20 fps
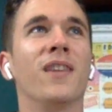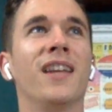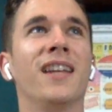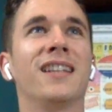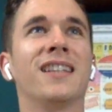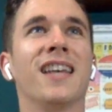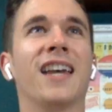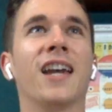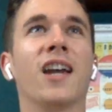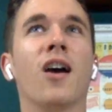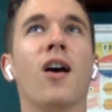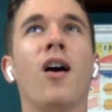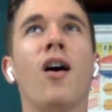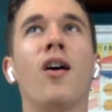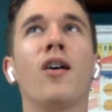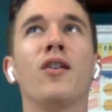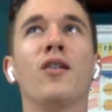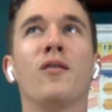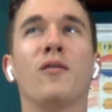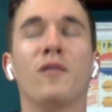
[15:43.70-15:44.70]
it's like,
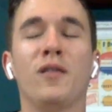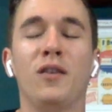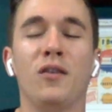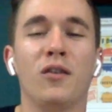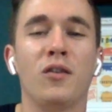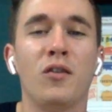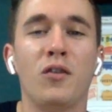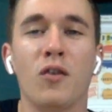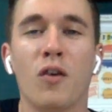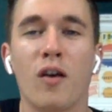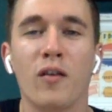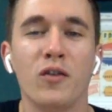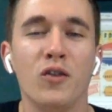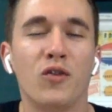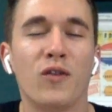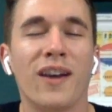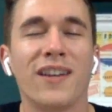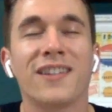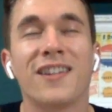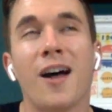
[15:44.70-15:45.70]
"Oh, you
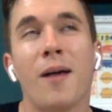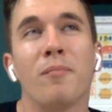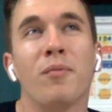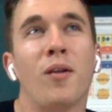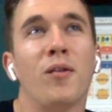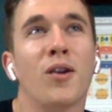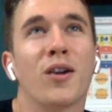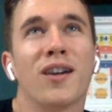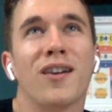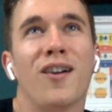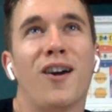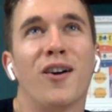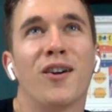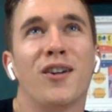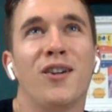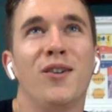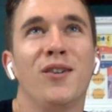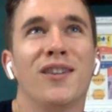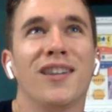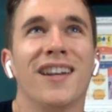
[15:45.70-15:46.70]
dressed up, looking all
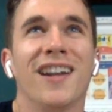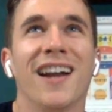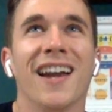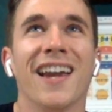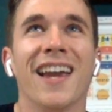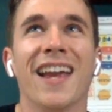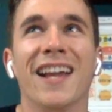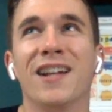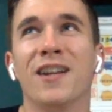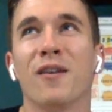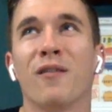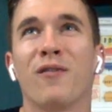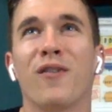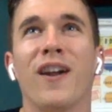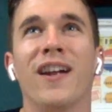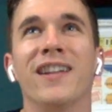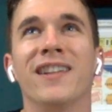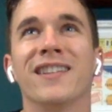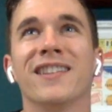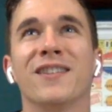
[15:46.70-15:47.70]
cute tonight," and you
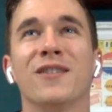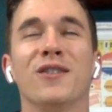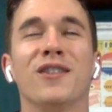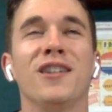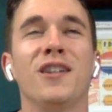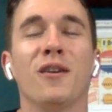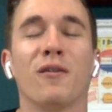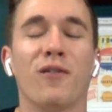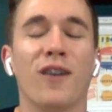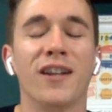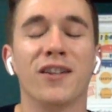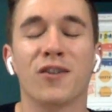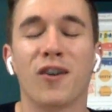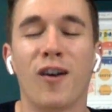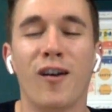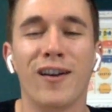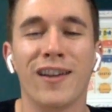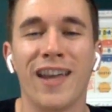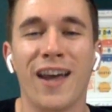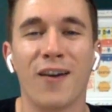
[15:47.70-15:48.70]
see your friends are
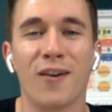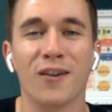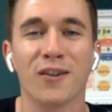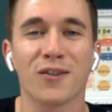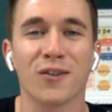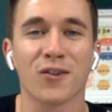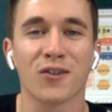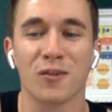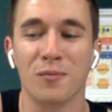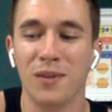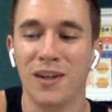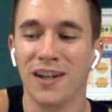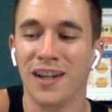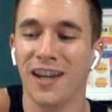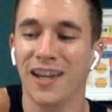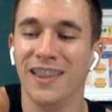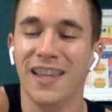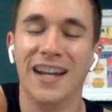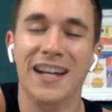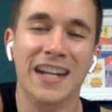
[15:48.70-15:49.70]
already out on social media
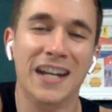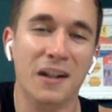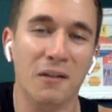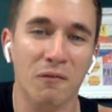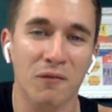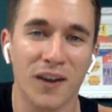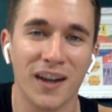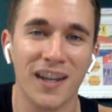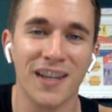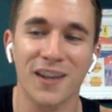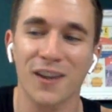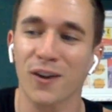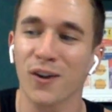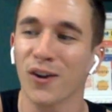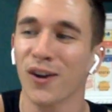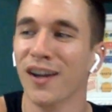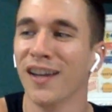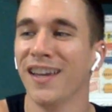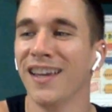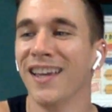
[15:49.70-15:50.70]
and they didn't invite
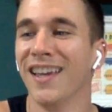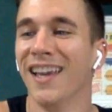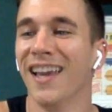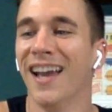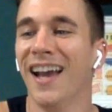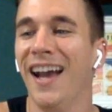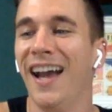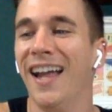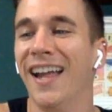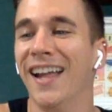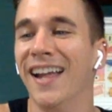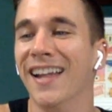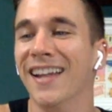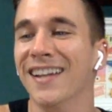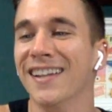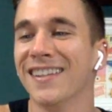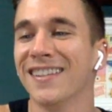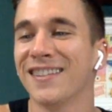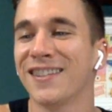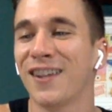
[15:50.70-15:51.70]
you.
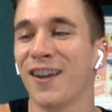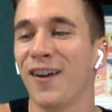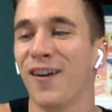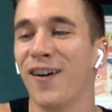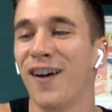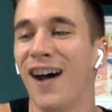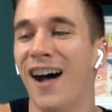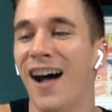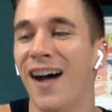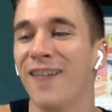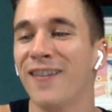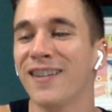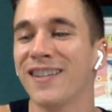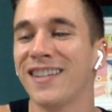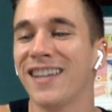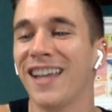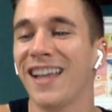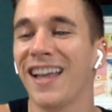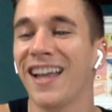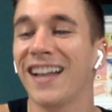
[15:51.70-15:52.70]
And so I would
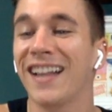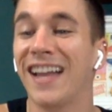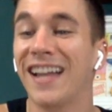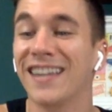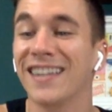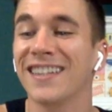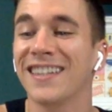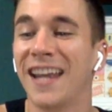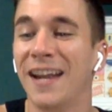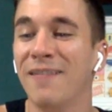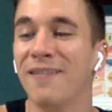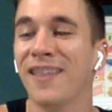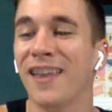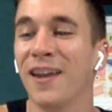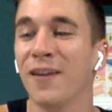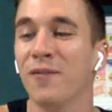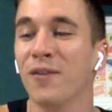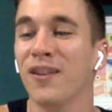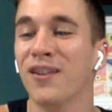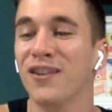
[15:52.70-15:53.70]
say like that's the same
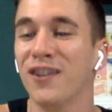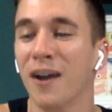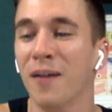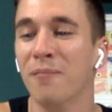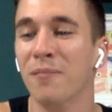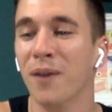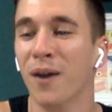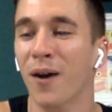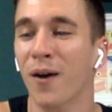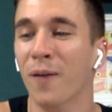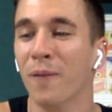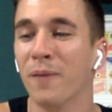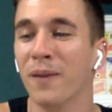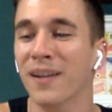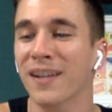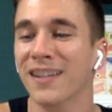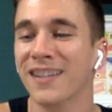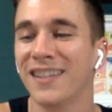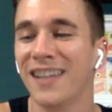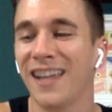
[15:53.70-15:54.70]
thing with Jumbo, but
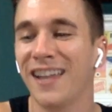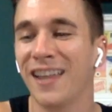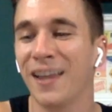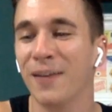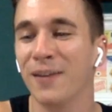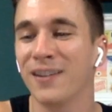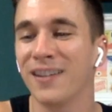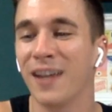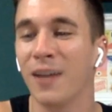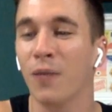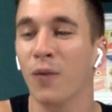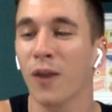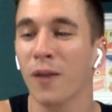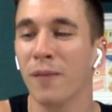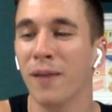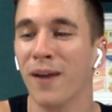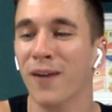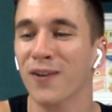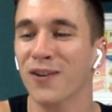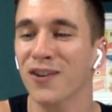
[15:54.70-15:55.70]
instead they would say, "What
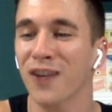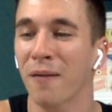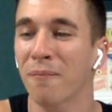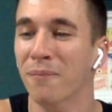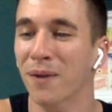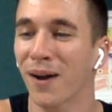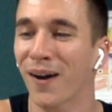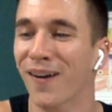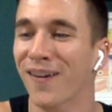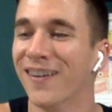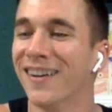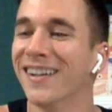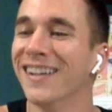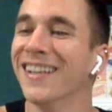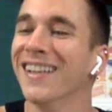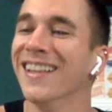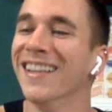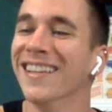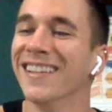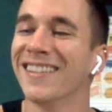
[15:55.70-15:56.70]
about Jumbo?"
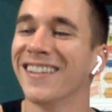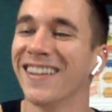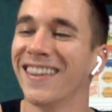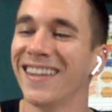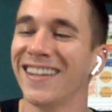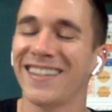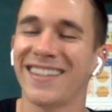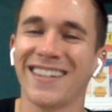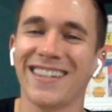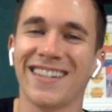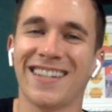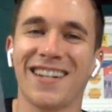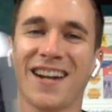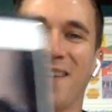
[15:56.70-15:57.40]
So this is